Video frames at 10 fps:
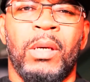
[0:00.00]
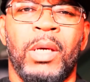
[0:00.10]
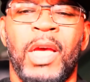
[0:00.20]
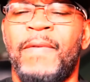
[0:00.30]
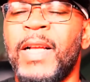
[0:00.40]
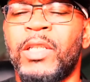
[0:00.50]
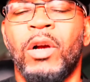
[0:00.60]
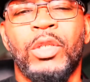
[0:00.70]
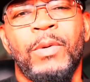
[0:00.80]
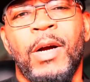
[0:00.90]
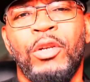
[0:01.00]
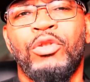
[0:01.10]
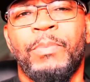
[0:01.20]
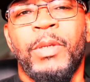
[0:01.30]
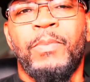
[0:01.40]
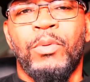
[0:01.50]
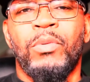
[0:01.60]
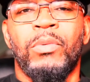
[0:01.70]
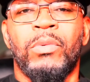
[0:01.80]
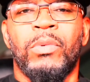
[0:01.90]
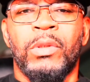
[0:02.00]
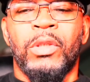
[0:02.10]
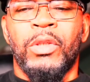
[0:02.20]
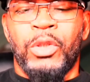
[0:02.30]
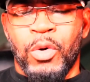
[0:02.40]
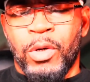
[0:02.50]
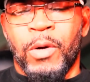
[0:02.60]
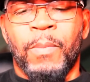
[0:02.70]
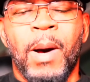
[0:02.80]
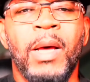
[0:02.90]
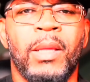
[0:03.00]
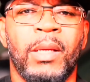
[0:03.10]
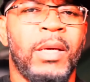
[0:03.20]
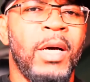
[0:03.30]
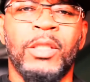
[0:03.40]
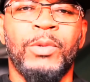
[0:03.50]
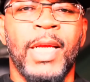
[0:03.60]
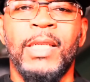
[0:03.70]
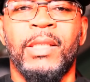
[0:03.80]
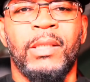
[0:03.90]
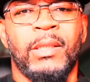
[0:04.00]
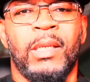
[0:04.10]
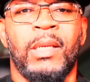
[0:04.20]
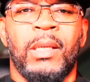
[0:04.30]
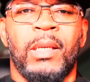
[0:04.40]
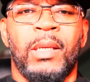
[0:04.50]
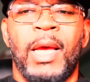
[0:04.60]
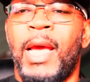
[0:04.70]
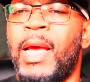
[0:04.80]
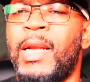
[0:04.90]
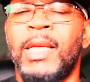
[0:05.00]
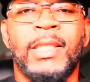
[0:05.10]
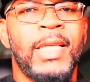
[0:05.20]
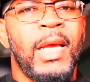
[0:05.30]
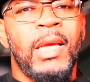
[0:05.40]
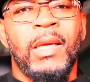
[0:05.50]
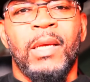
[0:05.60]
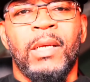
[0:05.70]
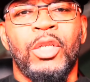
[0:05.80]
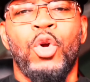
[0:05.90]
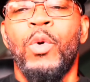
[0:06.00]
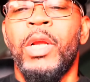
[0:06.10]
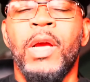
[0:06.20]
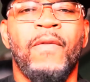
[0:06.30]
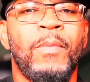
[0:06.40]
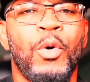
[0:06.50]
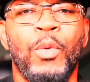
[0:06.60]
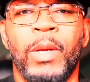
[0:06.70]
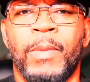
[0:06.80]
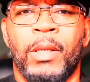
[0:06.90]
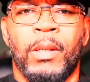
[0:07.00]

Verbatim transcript: If I talk to 100 people during a month in consultations, and let's say 20 of them are women,